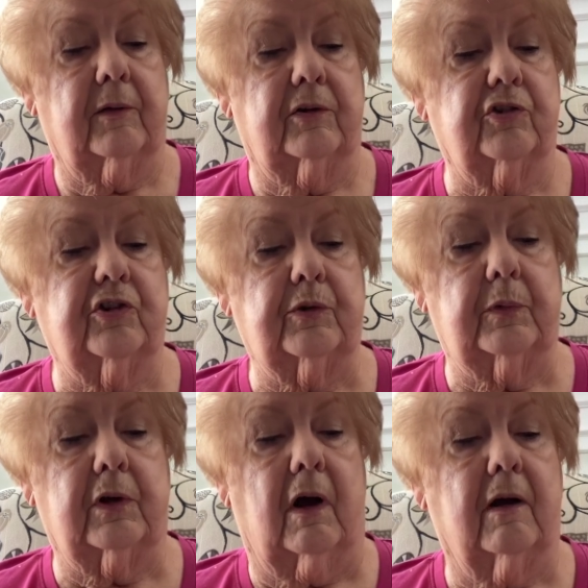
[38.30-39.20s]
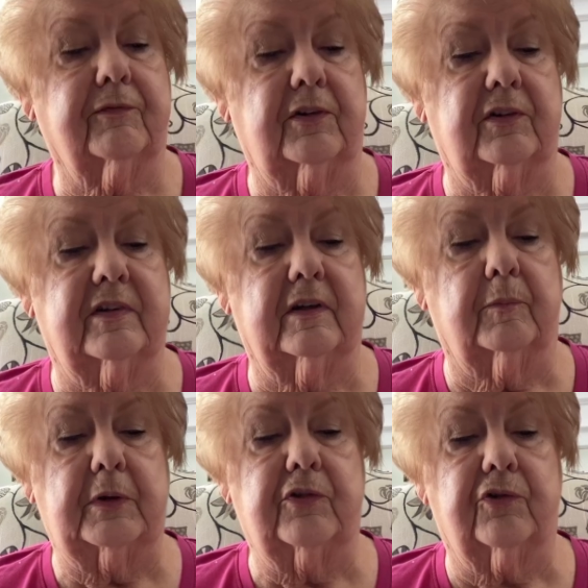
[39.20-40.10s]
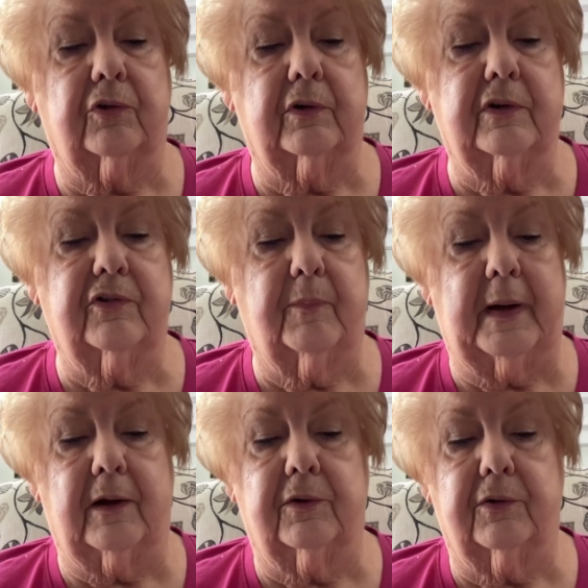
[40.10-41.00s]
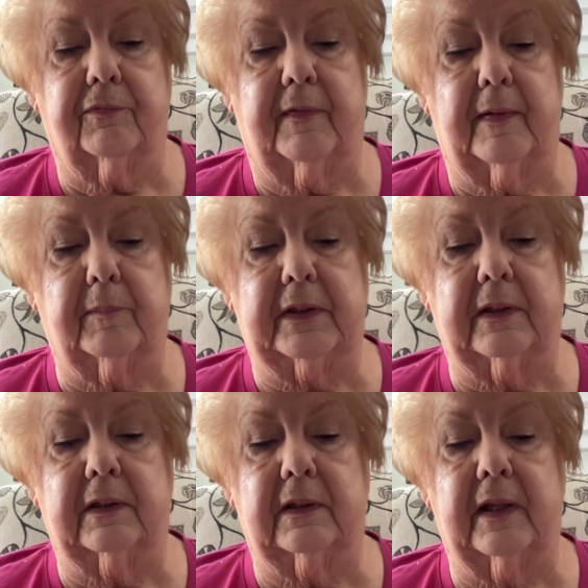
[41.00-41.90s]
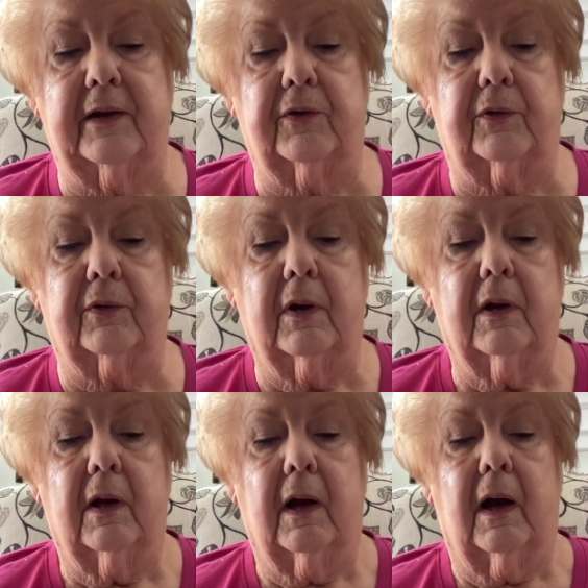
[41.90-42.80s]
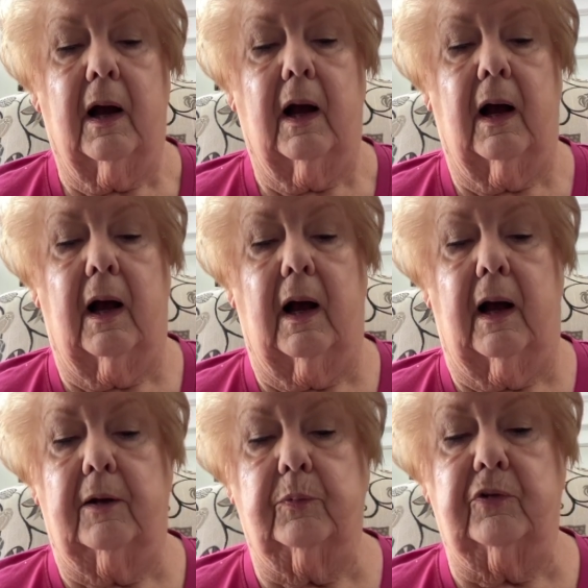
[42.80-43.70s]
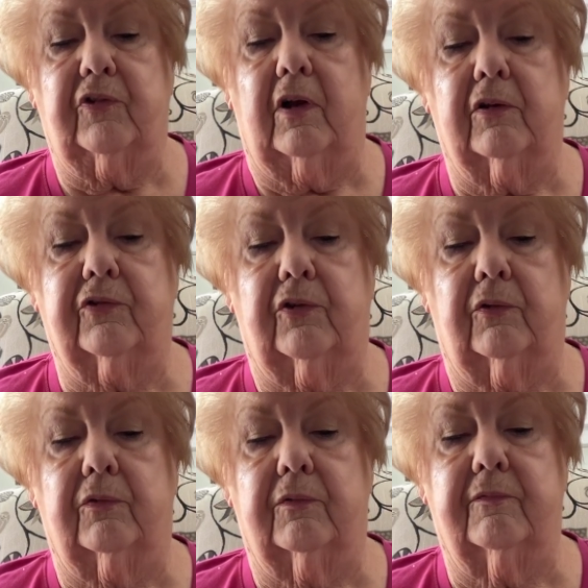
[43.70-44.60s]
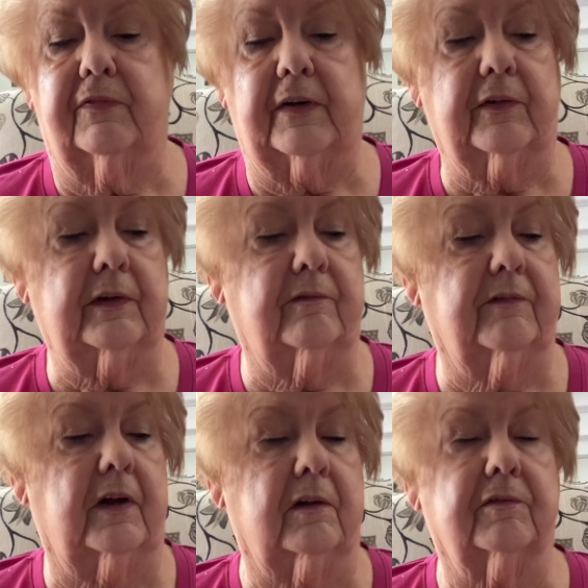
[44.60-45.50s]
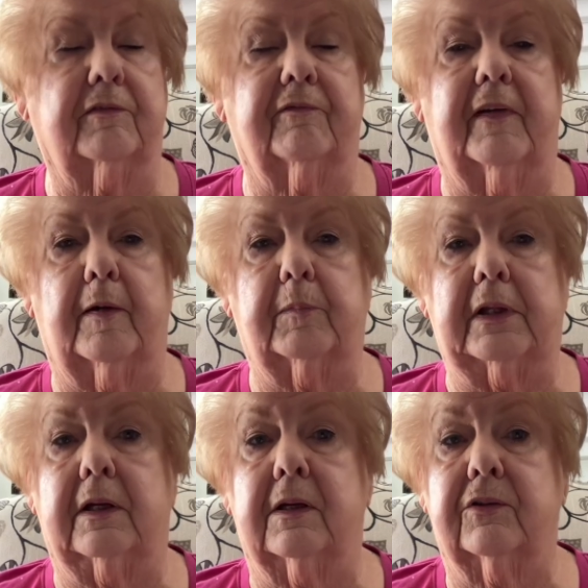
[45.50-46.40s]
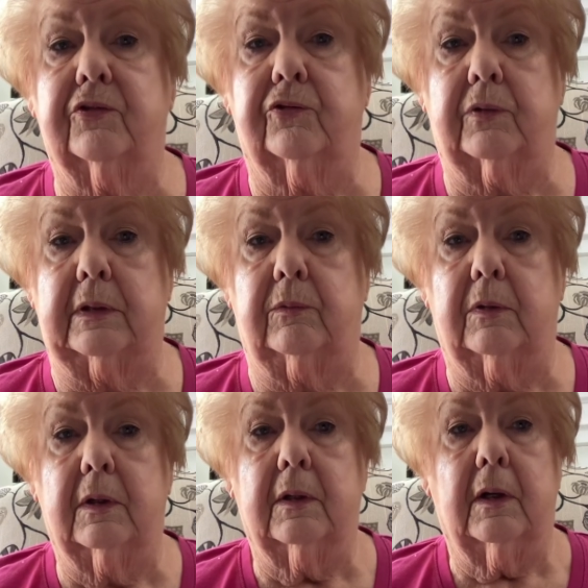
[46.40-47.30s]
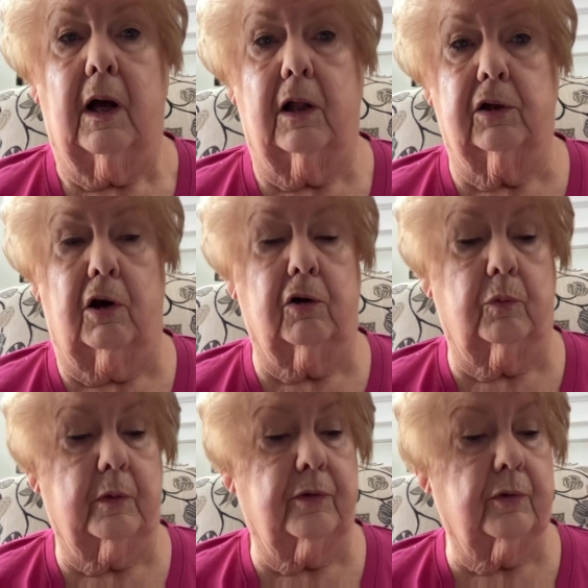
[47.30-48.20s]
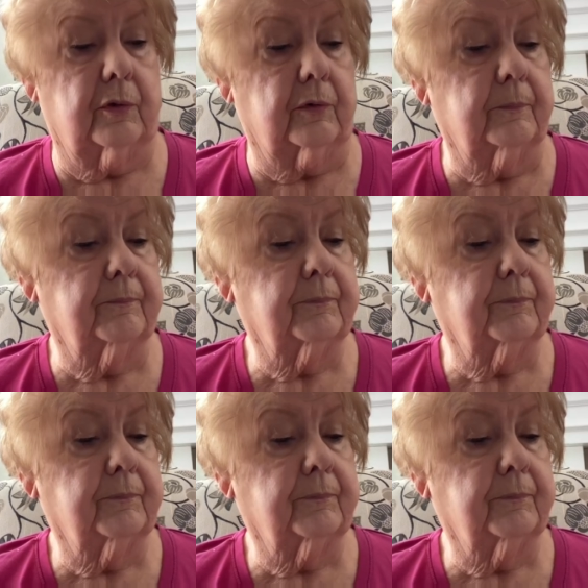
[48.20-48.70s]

She would often tell me stories about her family, and later I was also very involved in family history along with her.